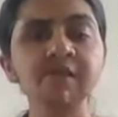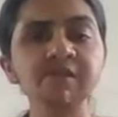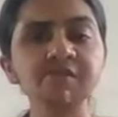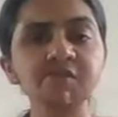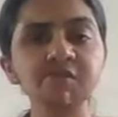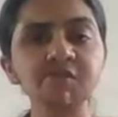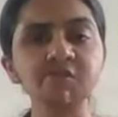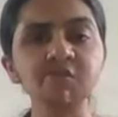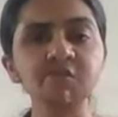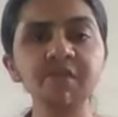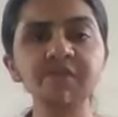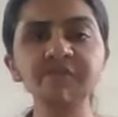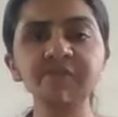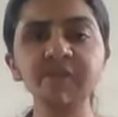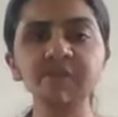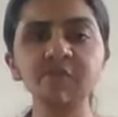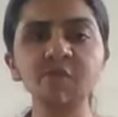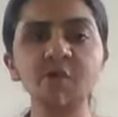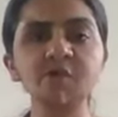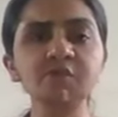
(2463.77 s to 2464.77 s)
So today we
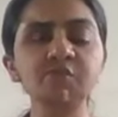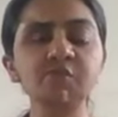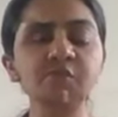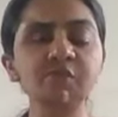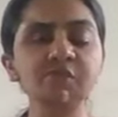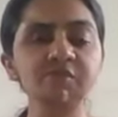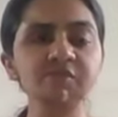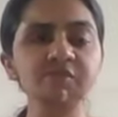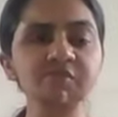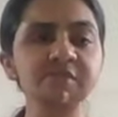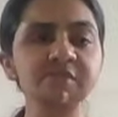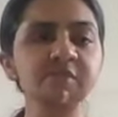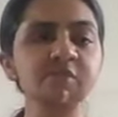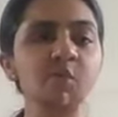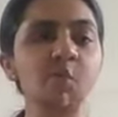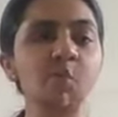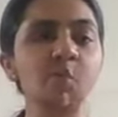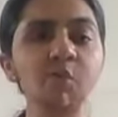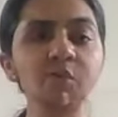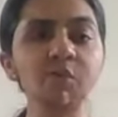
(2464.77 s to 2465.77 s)
are not going to see
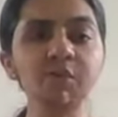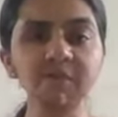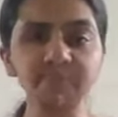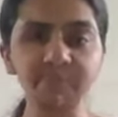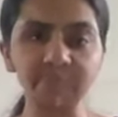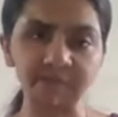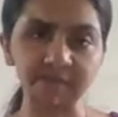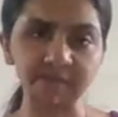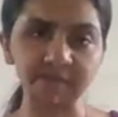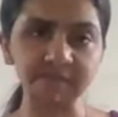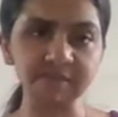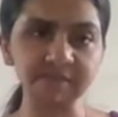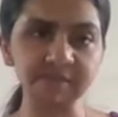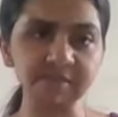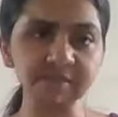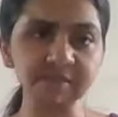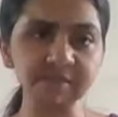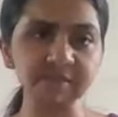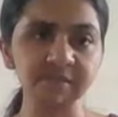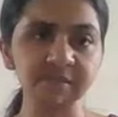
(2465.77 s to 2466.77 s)
all the
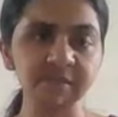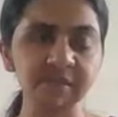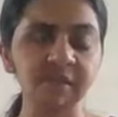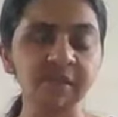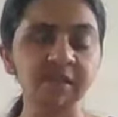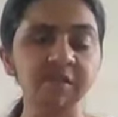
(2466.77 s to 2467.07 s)
practices.